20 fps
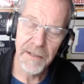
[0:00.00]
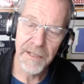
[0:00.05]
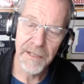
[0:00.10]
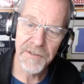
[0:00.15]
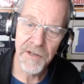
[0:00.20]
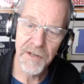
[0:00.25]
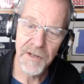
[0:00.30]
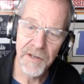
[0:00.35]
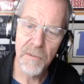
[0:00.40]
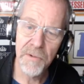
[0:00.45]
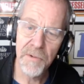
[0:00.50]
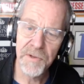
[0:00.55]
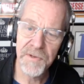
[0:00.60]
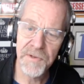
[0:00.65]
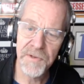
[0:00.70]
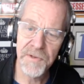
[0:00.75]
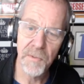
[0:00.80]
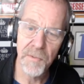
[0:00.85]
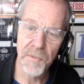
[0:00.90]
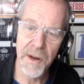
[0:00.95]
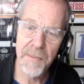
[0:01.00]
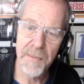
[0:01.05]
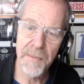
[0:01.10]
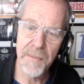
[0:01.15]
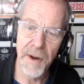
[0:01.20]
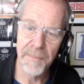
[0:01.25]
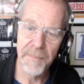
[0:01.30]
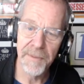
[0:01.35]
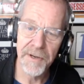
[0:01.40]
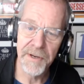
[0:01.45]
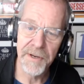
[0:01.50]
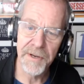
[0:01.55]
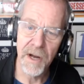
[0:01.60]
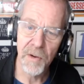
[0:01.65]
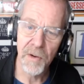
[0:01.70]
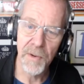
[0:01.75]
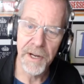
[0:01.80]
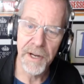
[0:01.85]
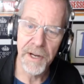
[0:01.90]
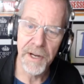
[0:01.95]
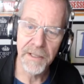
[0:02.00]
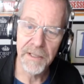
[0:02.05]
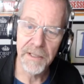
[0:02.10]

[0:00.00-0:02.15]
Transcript: It's almost like a Rembrandt, but not quite.